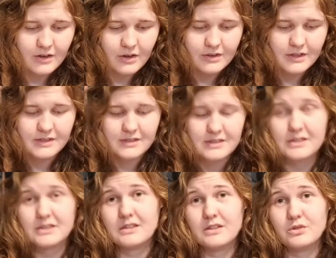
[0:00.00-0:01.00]
on this it
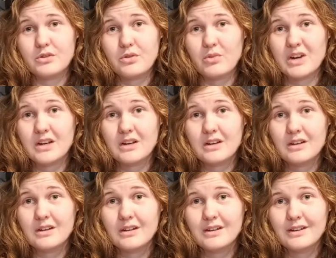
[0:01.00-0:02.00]
says there's 3.
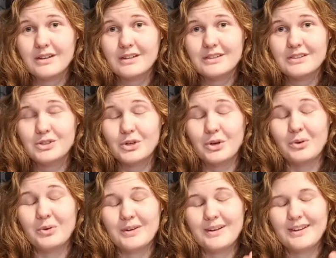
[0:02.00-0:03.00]

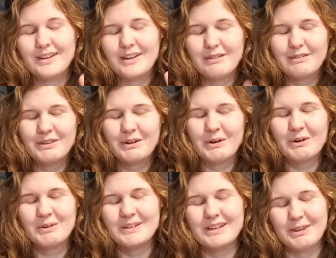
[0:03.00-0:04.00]
So if there are
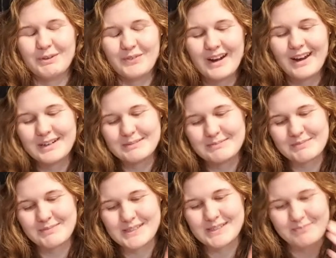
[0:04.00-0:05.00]
only 3 items
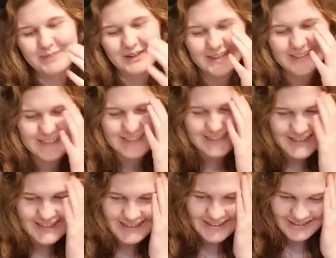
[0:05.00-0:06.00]
in this box,
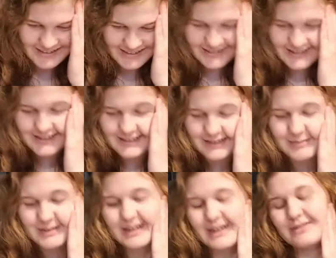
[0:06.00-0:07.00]
and
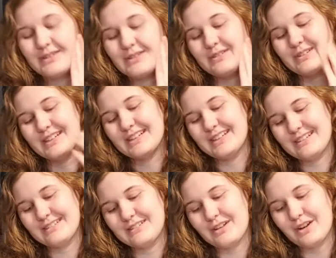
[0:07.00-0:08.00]
I'm gonna have to
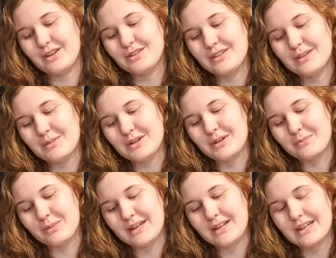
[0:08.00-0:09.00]
talk to them and
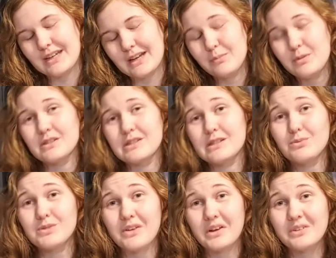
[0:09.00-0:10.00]
complain again because this
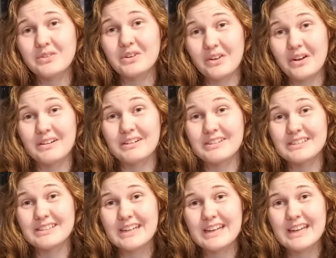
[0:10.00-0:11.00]
was $100.
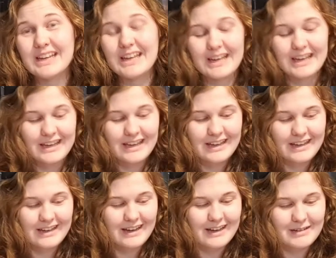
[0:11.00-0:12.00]

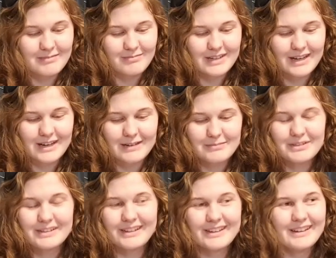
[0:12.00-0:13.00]

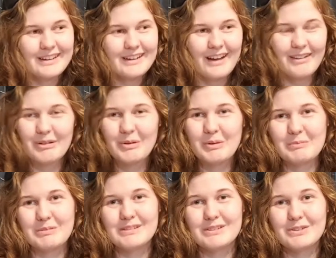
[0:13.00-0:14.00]
I don't know what
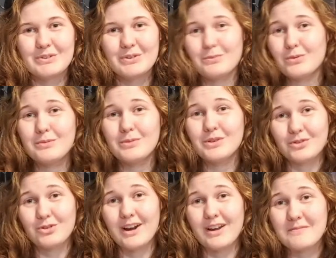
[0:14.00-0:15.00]
I'm gonna do. I'm probably gonna
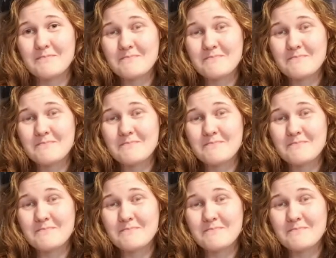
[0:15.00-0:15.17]
cry.